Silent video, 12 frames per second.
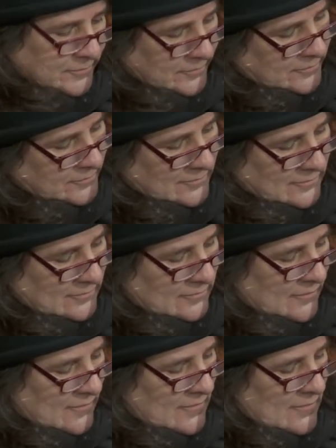
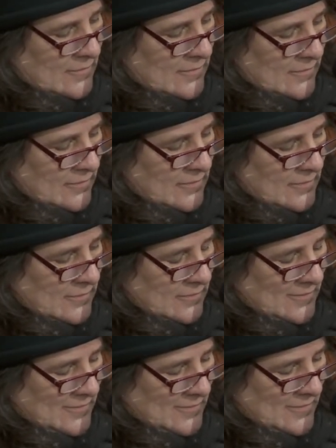
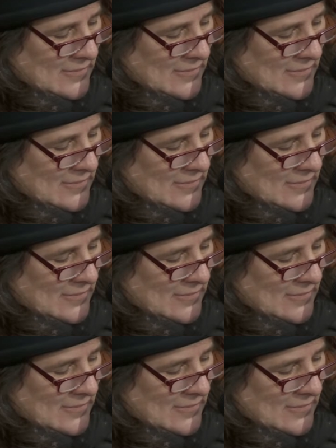(silence)